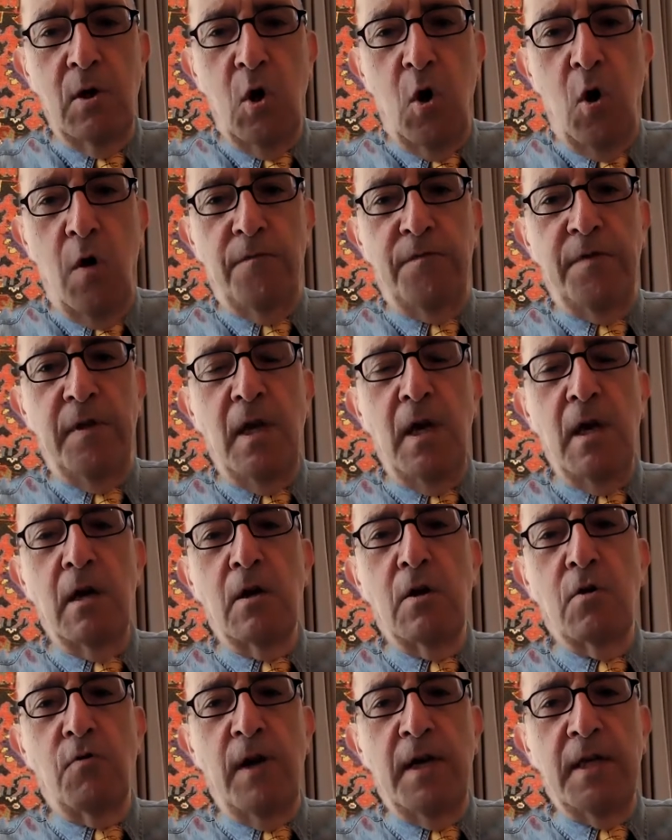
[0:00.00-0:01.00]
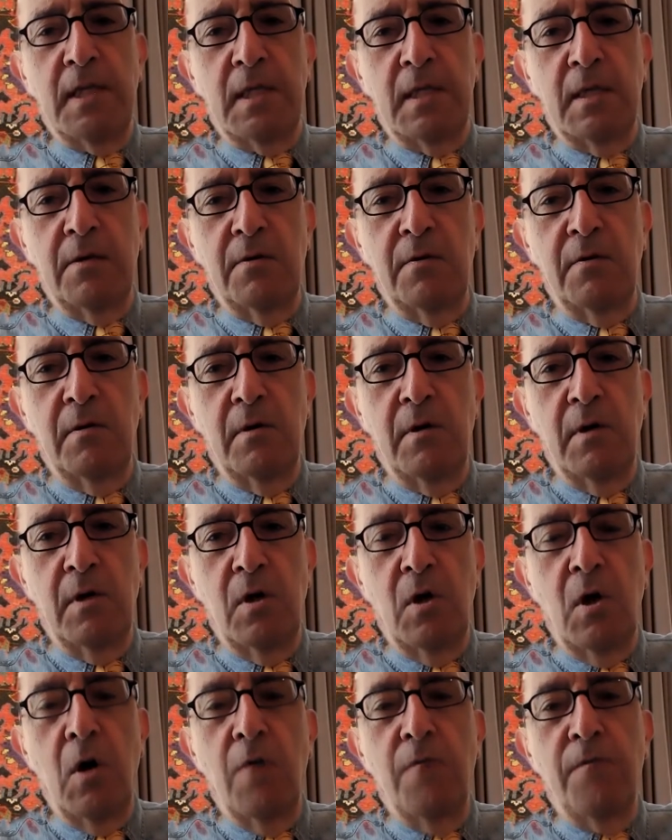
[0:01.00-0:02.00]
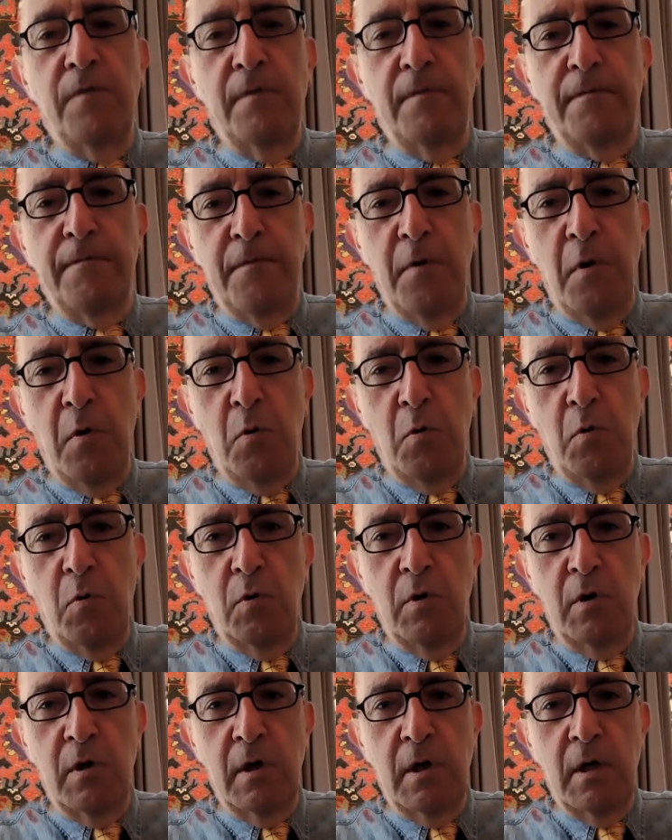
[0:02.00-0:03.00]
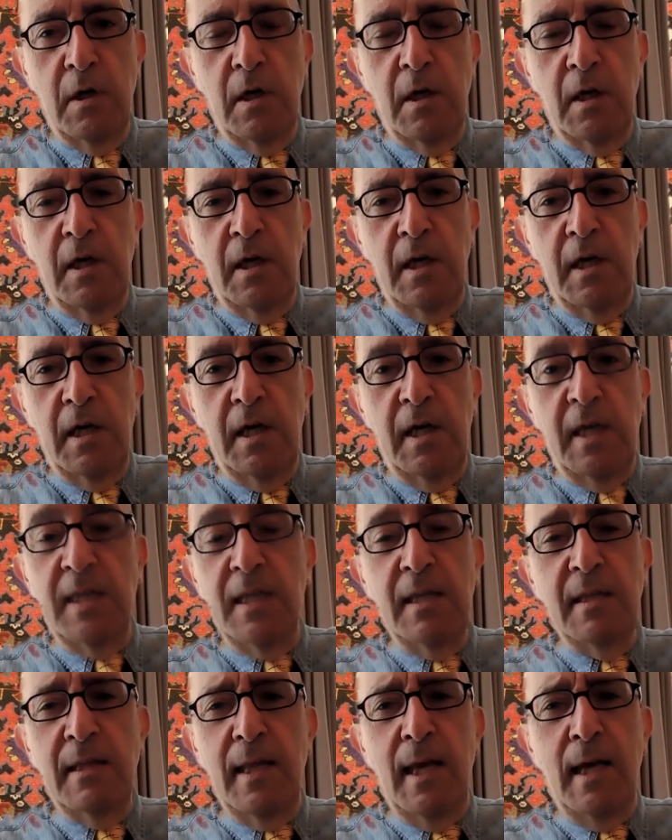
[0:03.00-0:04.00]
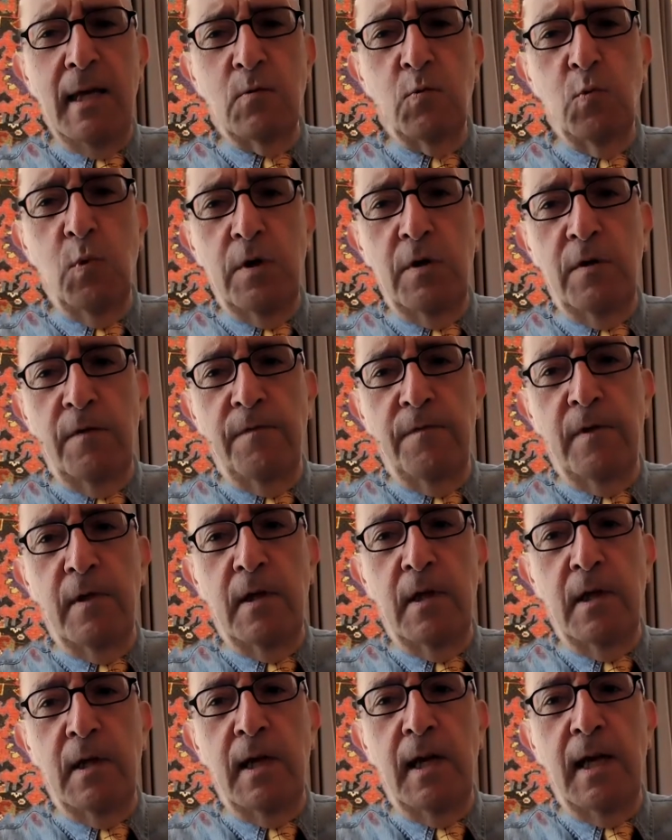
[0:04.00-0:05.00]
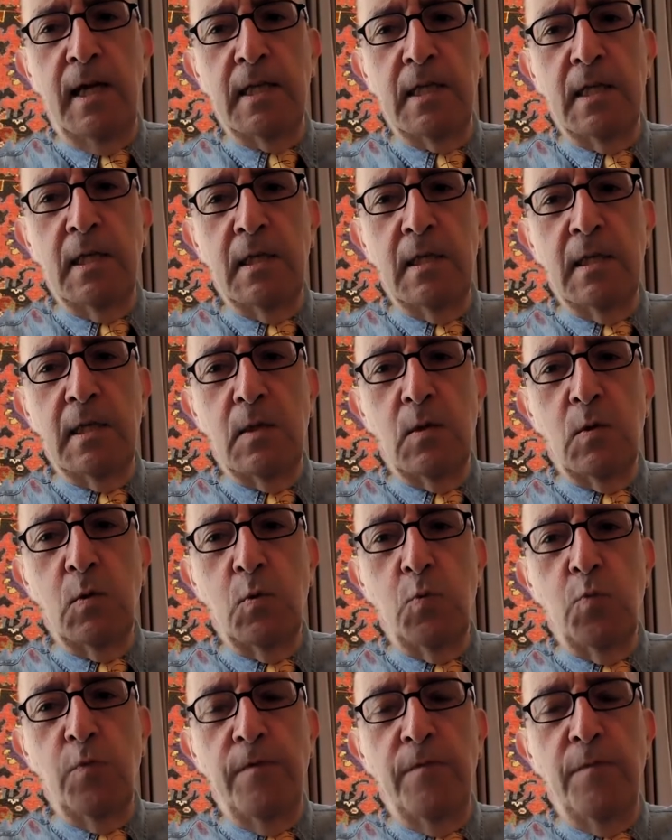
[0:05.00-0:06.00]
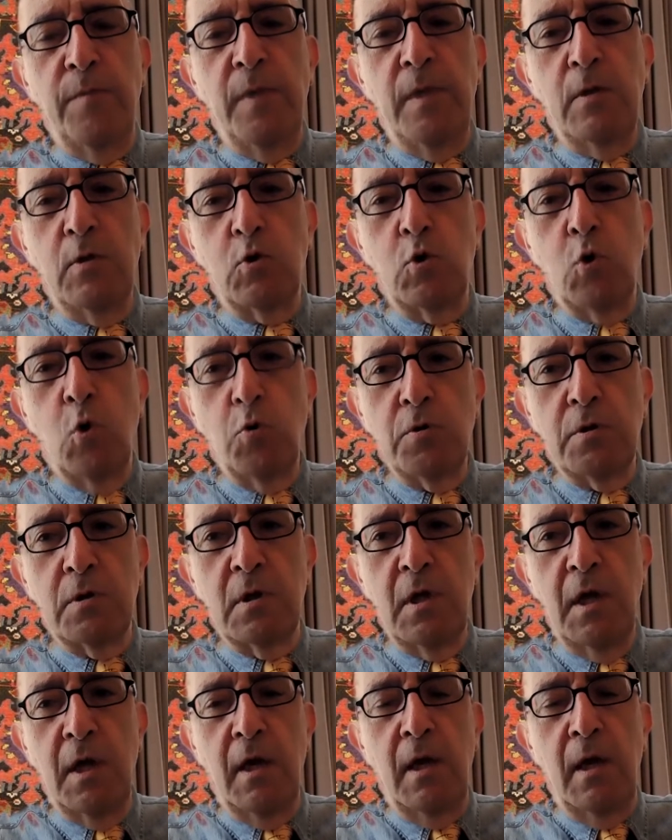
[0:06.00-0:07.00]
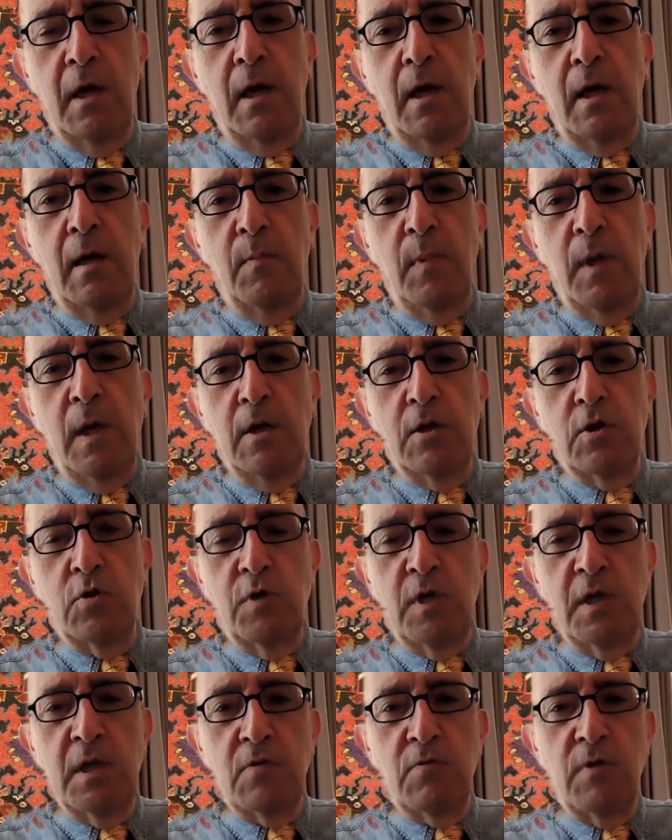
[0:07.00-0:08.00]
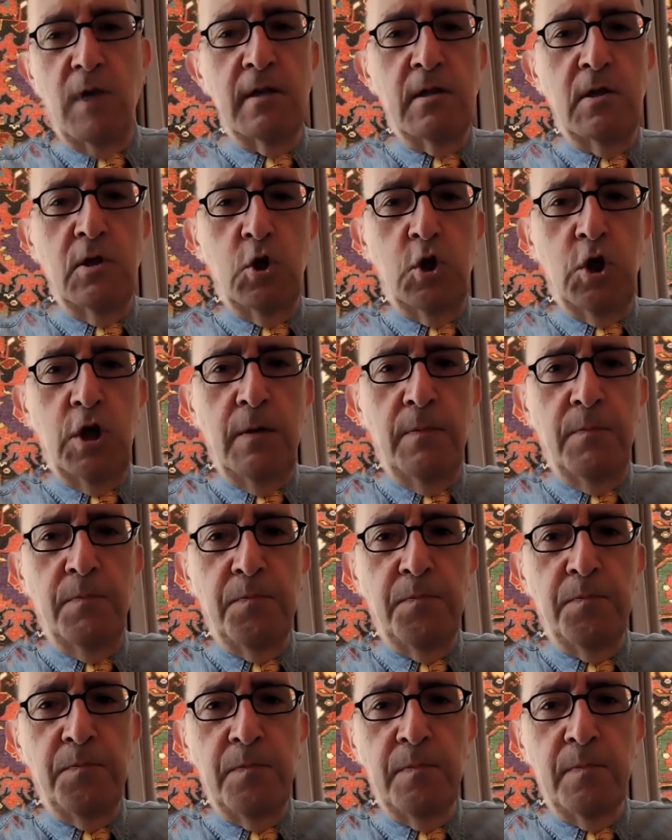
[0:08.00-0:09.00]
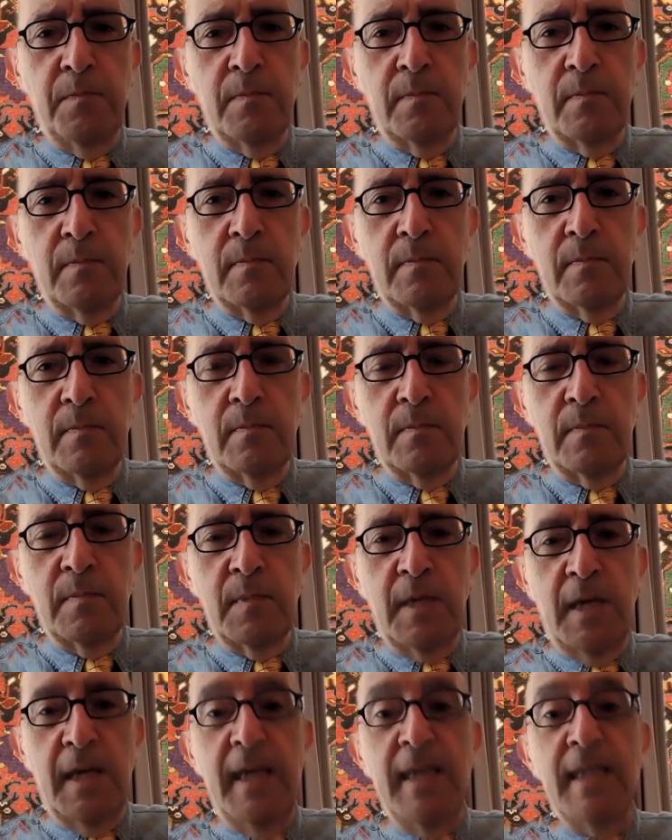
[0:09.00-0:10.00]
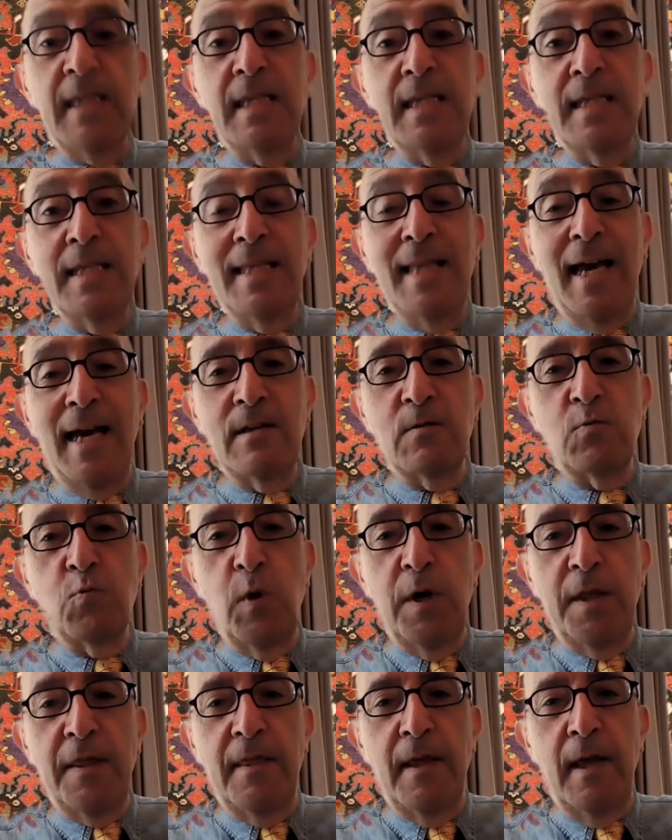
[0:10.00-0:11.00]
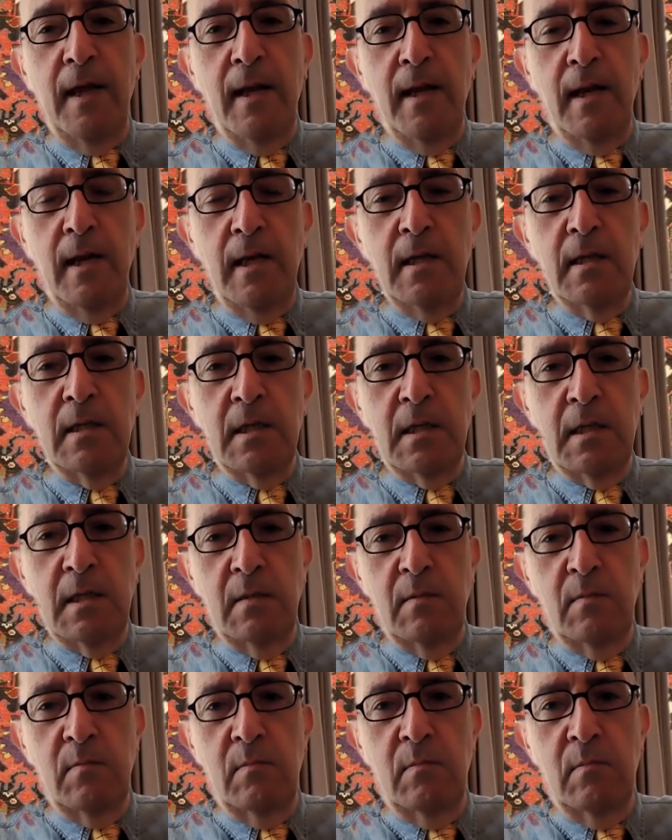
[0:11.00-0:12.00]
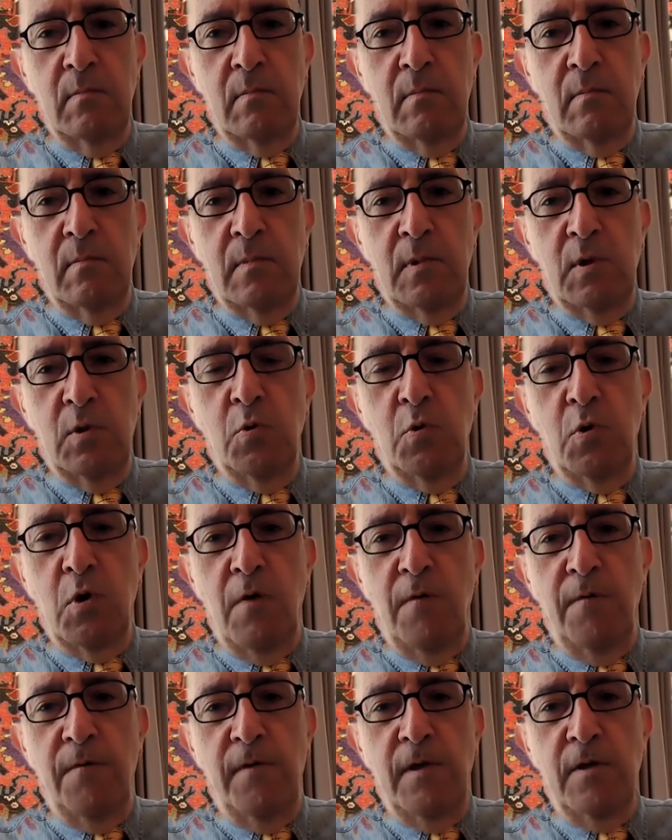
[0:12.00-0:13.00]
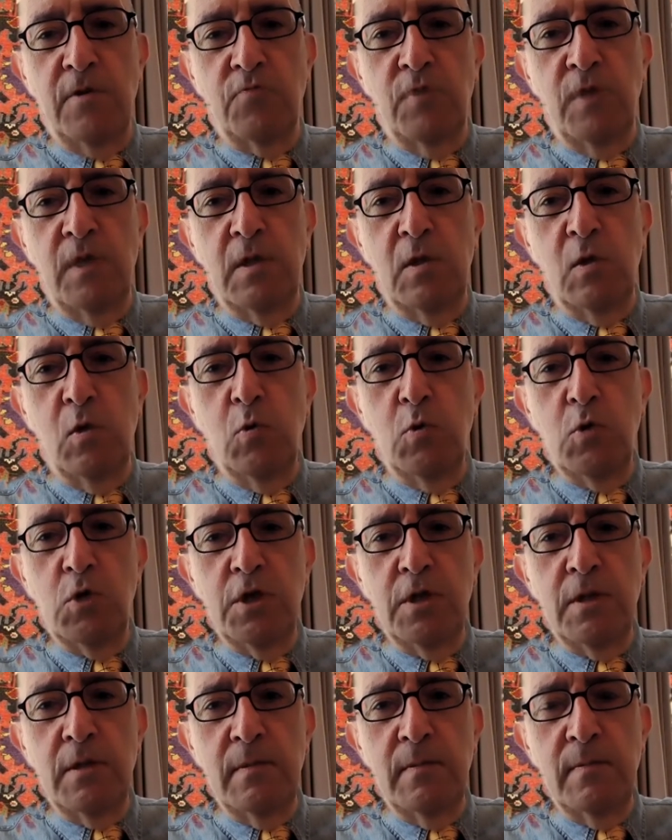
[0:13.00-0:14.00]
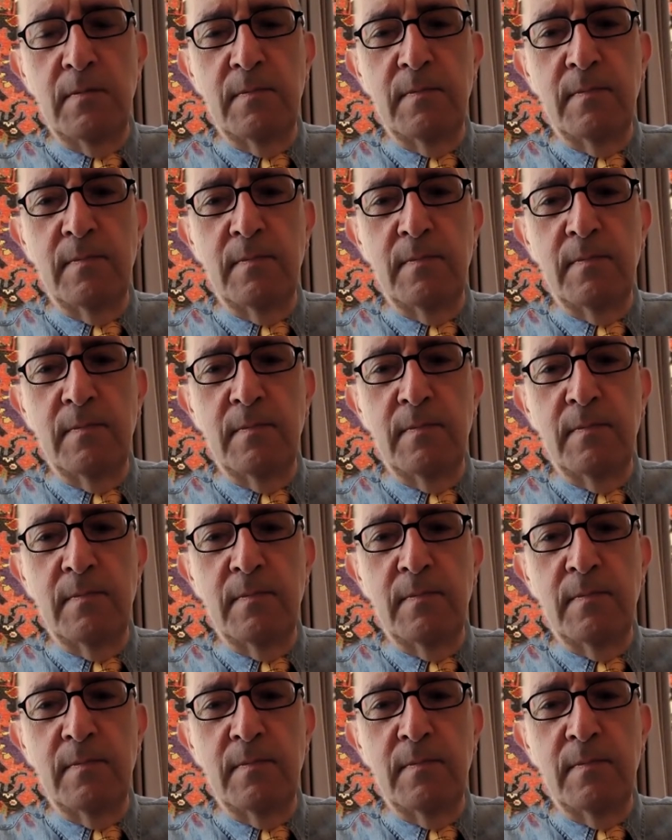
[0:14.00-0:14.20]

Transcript: of the aggressor, of the foe. Isn't that one of the lessons we've been taught in military strategy? Isn't that what then leads to conflict resolution?